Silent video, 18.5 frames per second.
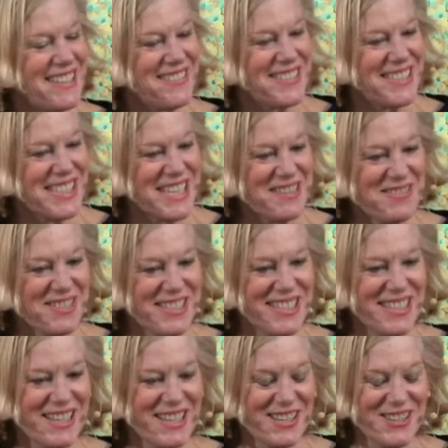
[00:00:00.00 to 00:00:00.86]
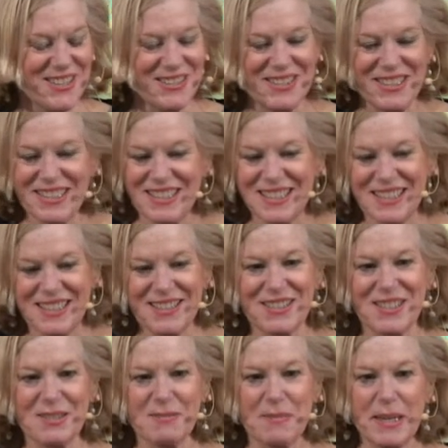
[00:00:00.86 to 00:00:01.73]
was able to go
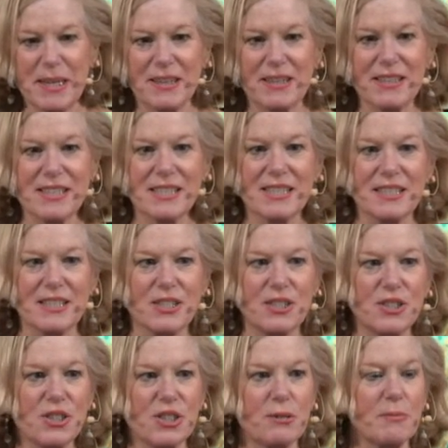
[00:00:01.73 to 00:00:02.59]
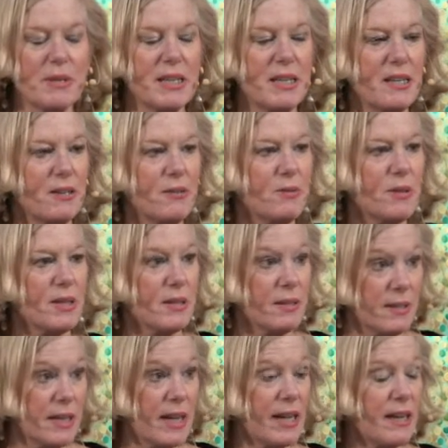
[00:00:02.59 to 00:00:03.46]
to Paris and to Germany
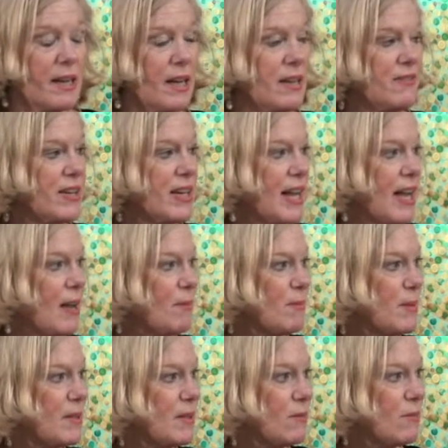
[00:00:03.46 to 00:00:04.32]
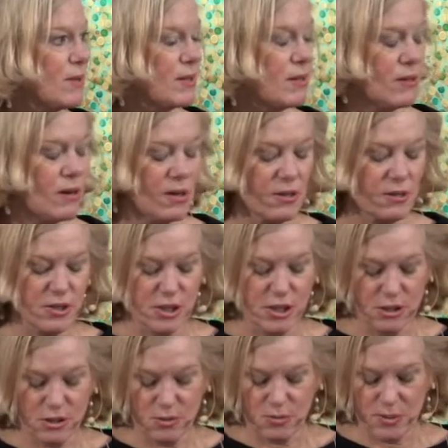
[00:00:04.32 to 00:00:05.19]
where 9/11 happened, where auto
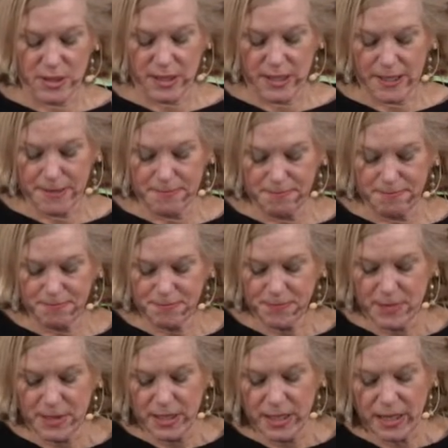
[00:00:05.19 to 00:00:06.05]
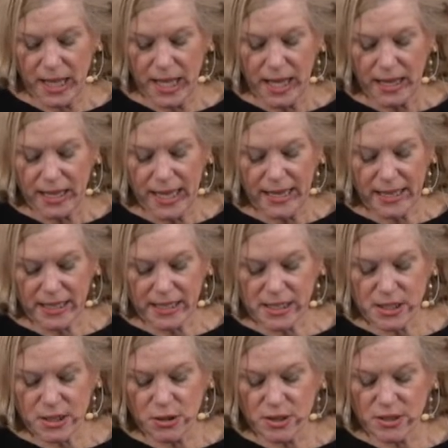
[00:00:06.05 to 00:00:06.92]
shows were done. Had an
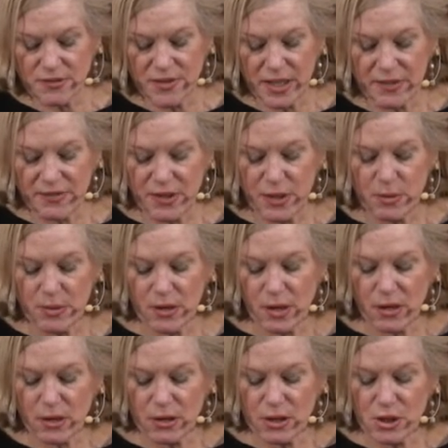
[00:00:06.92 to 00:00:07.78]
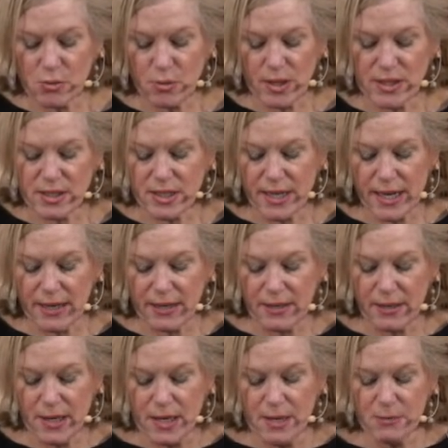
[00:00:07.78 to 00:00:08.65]
exclusive interview with Arnold
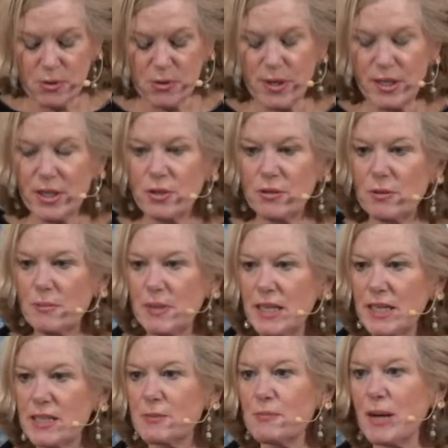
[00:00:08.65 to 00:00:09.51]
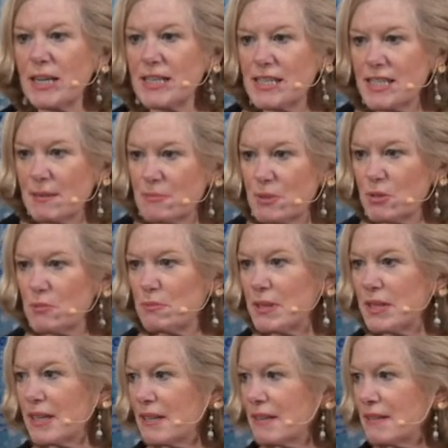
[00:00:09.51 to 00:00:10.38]
Schwarzenegger. Between you and me, his biceps are
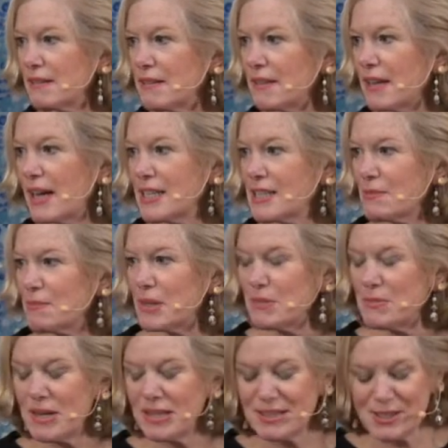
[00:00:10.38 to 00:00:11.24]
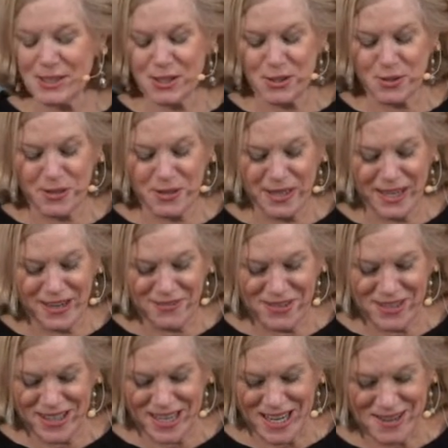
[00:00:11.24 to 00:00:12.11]
big. Ask me about the story
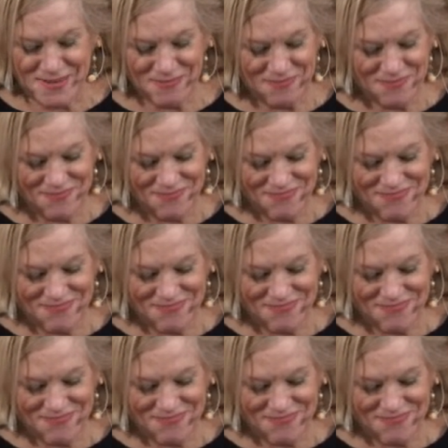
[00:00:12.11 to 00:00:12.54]
after that.